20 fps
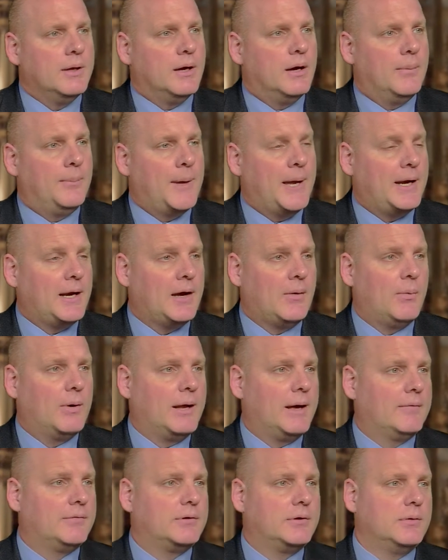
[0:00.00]
PennDOT would
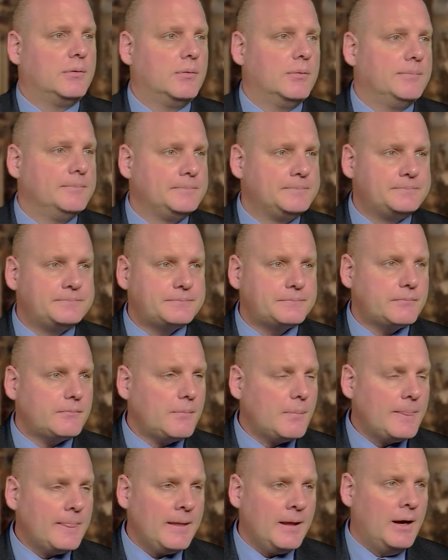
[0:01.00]
have to
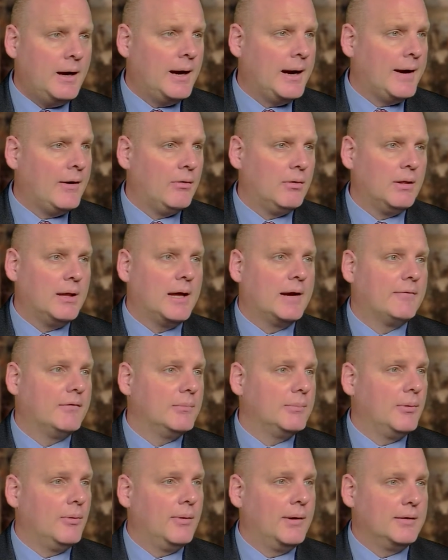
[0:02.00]
hire a lot of
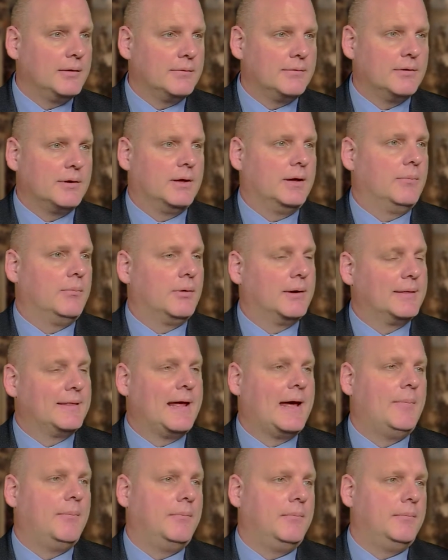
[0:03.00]
employees if you're going to bring
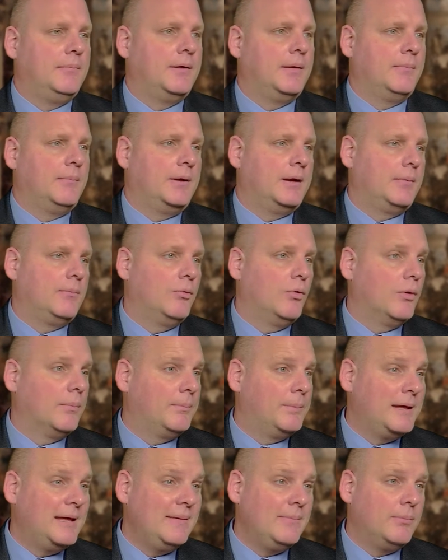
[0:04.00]
that many more
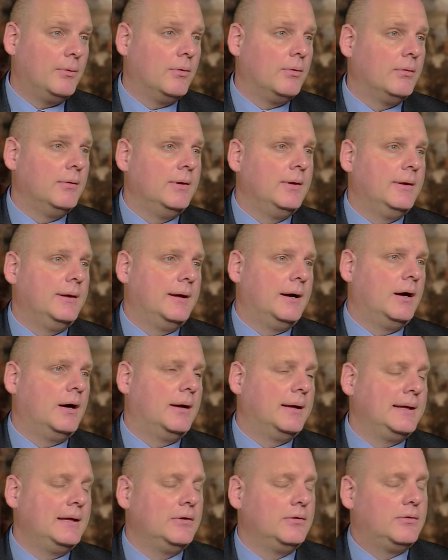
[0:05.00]
people
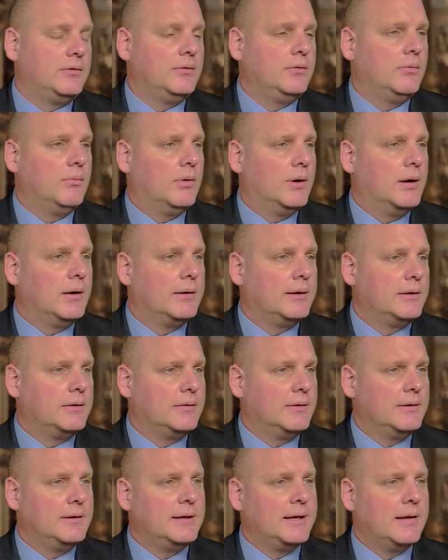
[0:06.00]
into
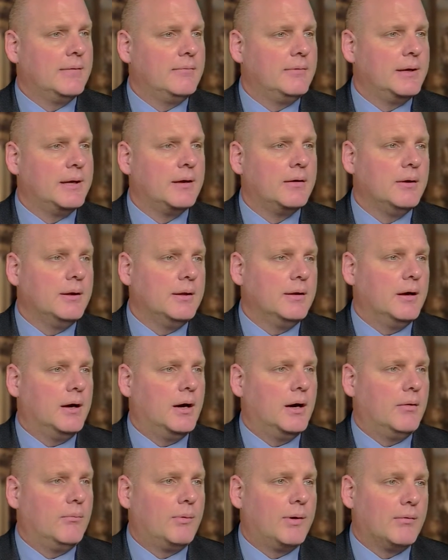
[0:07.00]
the DMV.
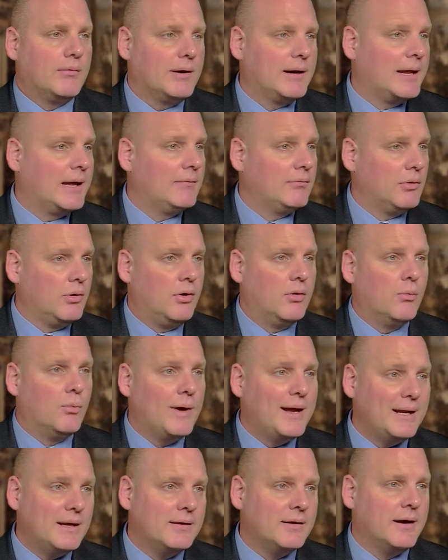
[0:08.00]
We already have long
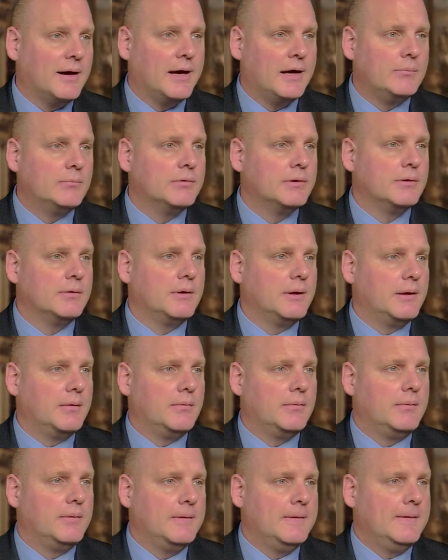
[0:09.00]
wait times,
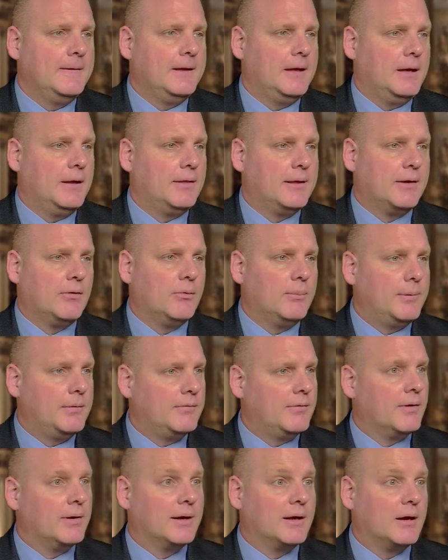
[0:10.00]
and I think it would be
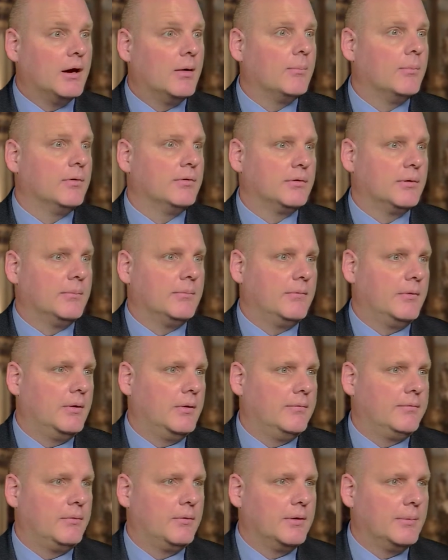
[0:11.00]
very cumbersome
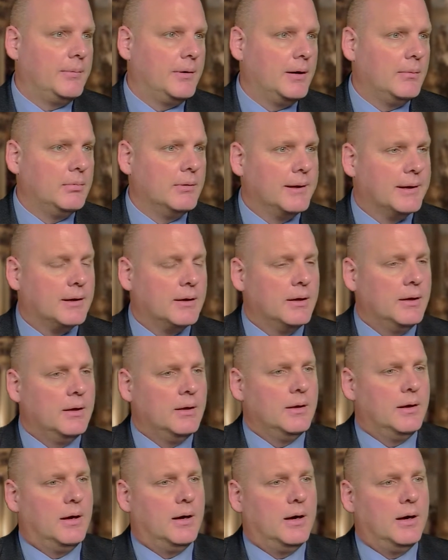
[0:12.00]
for the public.
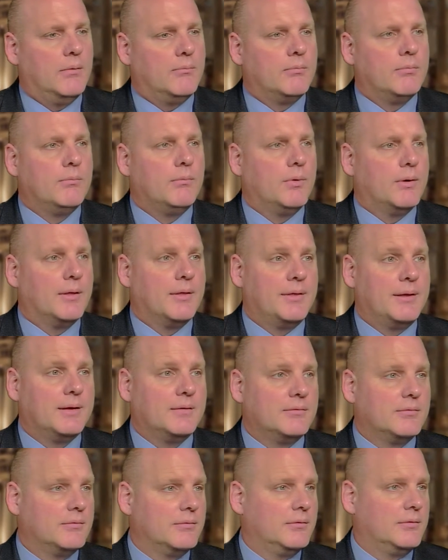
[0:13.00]
One of the
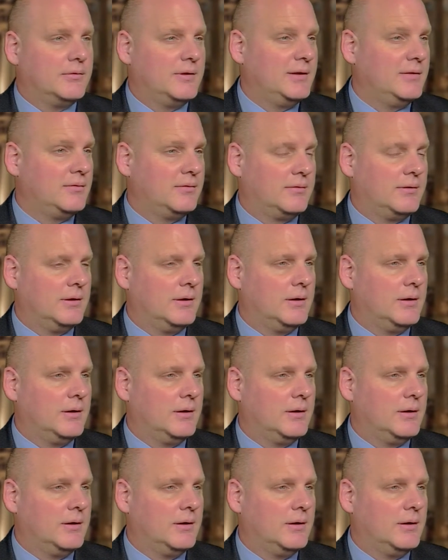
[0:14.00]
things, since